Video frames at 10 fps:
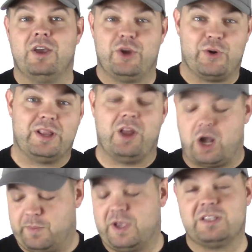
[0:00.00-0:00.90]
you're in
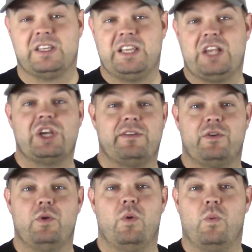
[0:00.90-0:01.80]
luck because the Deja
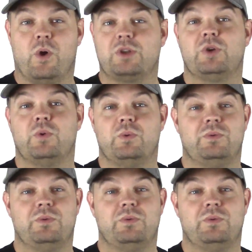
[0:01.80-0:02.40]
Vu worked